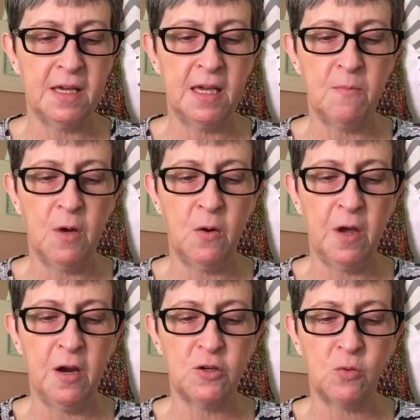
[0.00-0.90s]
kid
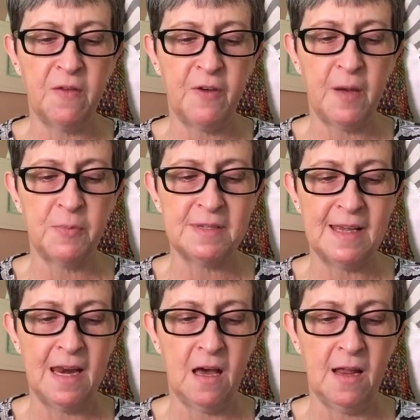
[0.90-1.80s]
mohair,
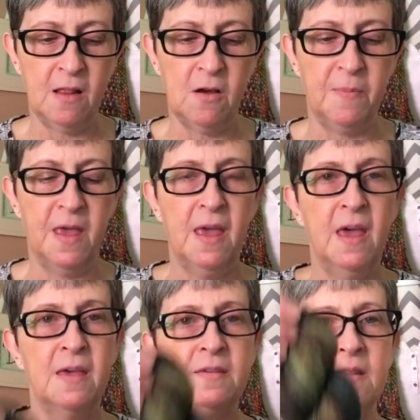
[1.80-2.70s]
25% nylon. So